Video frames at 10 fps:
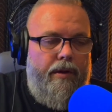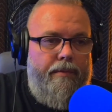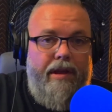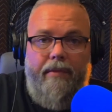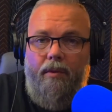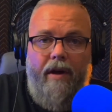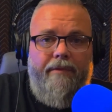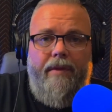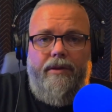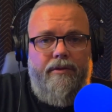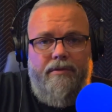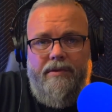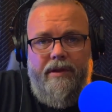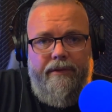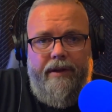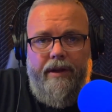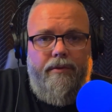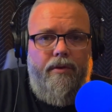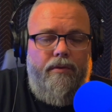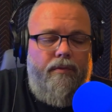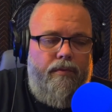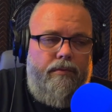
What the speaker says: me and my wife might do some stuff down the road.